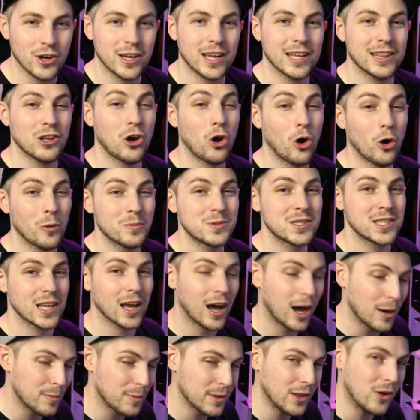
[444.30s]
get the hop set
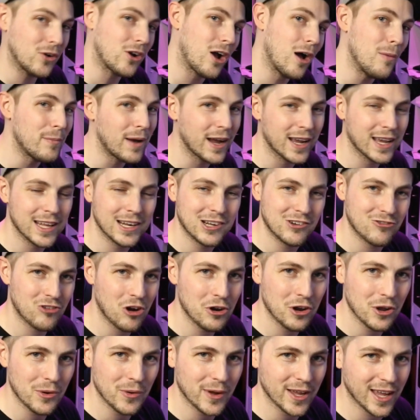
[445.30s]
up, and I'll come back in and
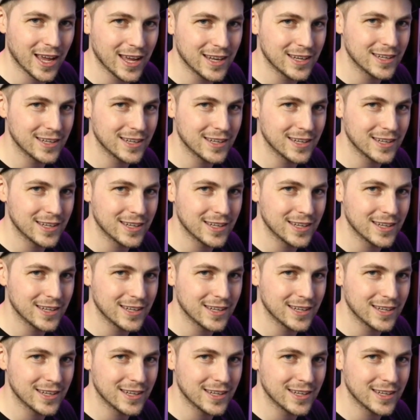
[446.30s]
chrono again.